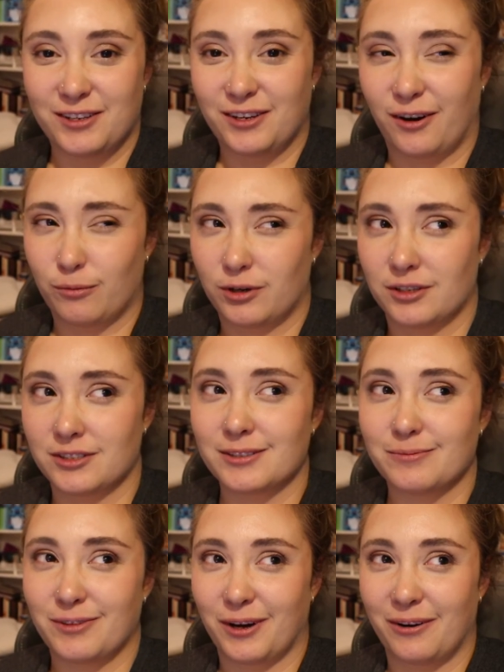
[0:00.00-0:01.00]
Not
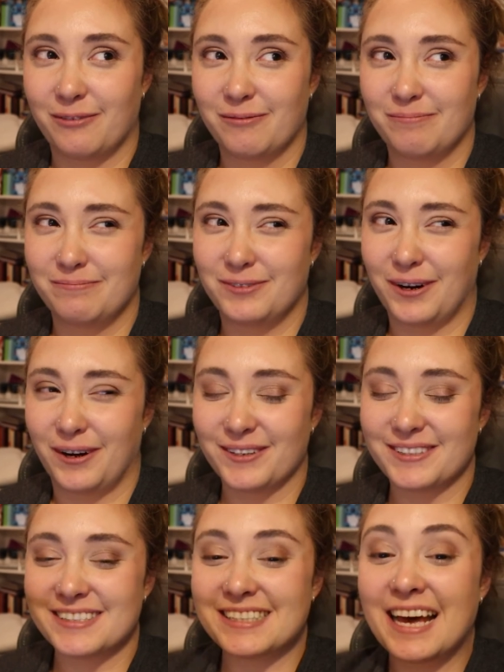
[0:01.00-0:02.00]
words, though.
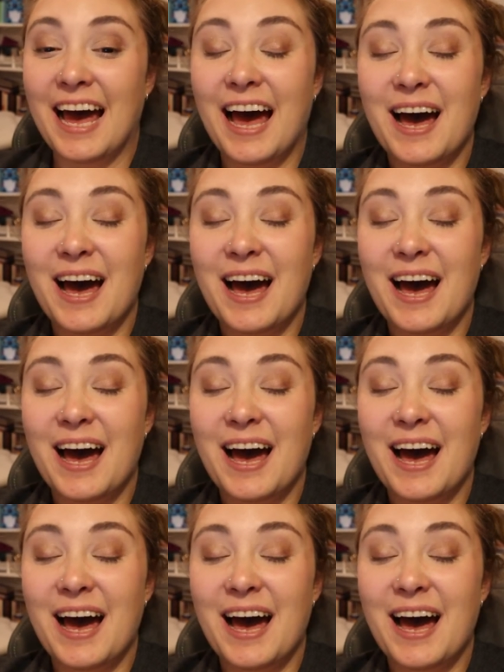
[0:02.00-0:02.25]
Dollars.